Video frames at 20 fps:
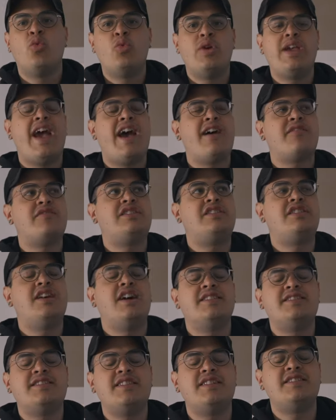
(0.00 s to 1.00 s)
We have
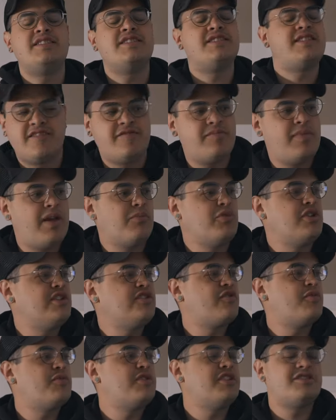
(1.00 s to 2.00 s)
dozens of
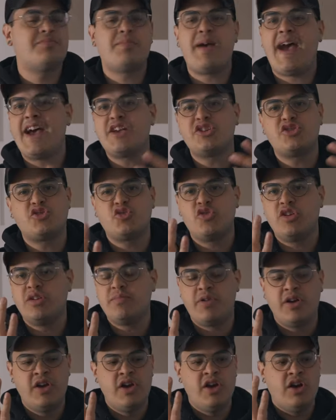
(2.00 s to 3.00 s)
memories from this past
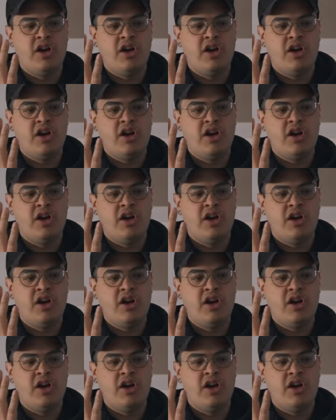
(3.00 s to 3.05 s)
trip